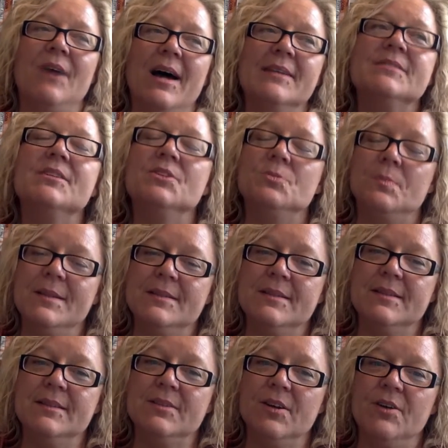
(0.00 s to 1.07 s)
us as
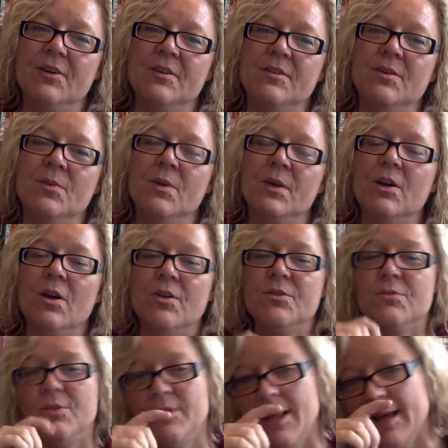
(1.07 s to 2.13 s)
business owners? I want to go
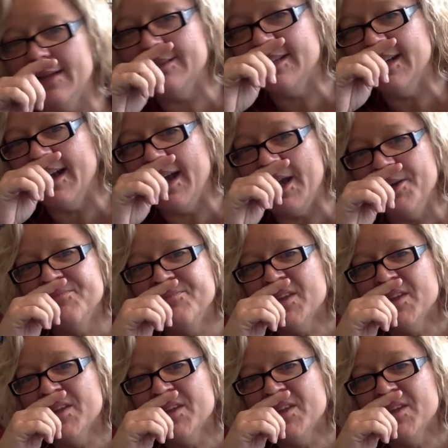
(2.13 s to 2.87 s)
through that today.